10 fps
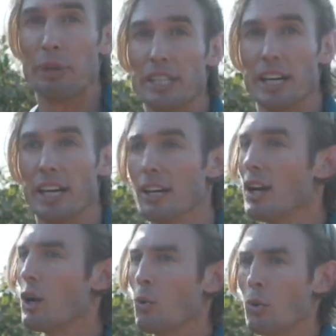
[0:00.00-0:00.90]
B-Day.
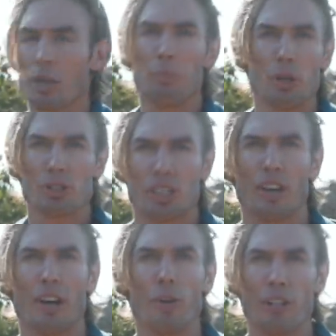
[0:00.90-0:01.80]
We're gonna post it
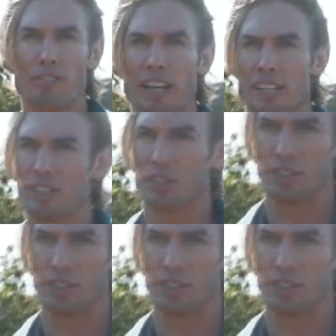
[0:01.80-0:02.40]
on OnlyFans here in